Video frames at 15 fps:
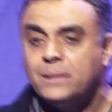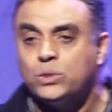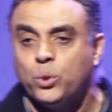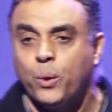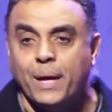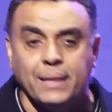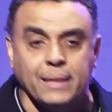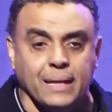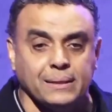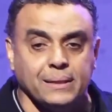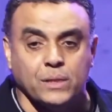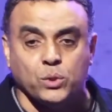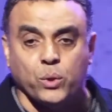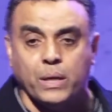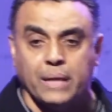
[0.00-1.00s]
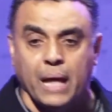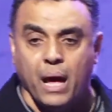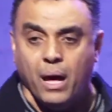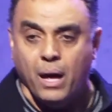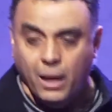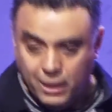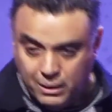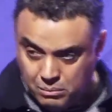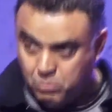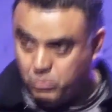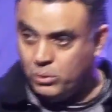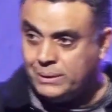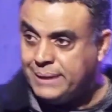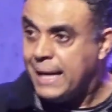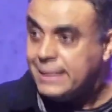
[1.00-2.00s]
doing this, he's doing that.
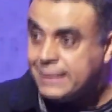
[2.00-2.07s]
Then